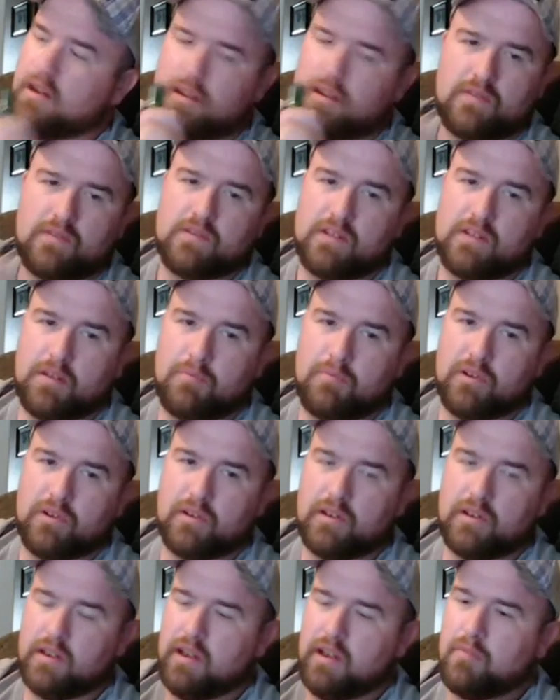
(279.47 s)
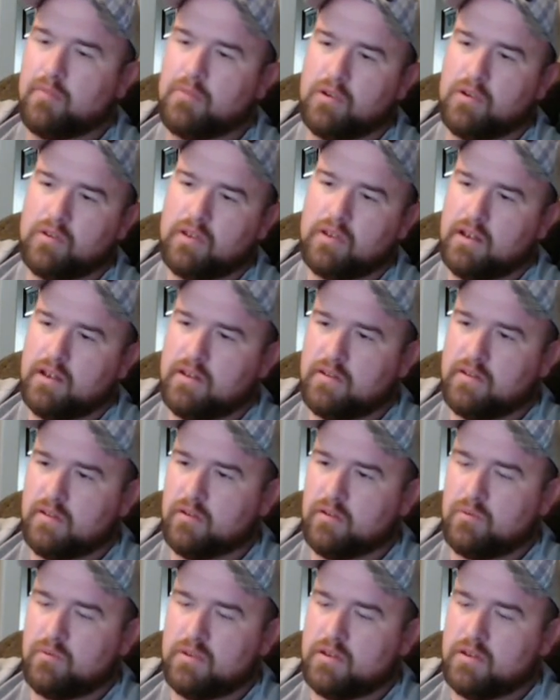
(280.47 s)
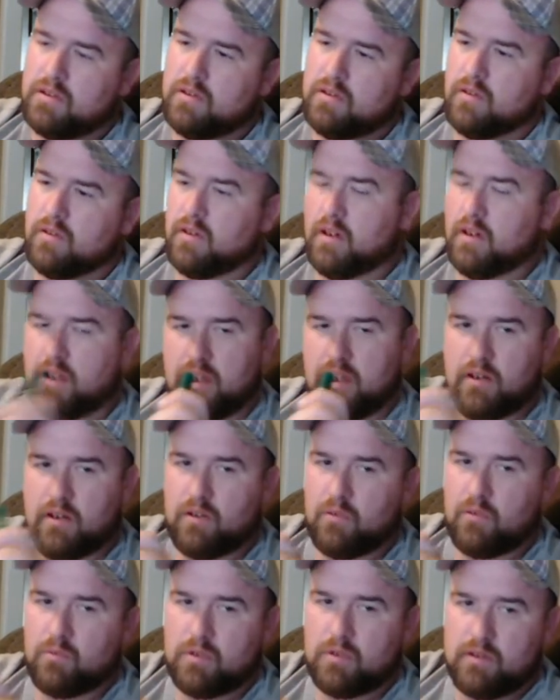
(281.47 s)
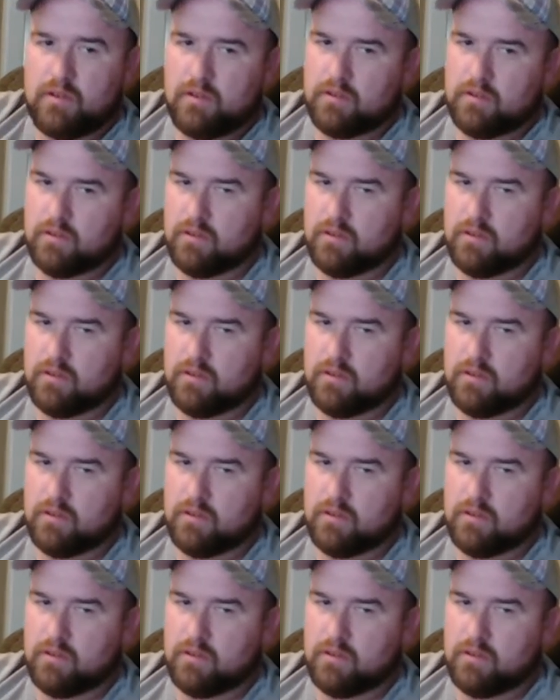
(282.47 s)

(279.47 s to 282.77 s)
It gives you the ability to have both hands on the wheel or hand on the wheel.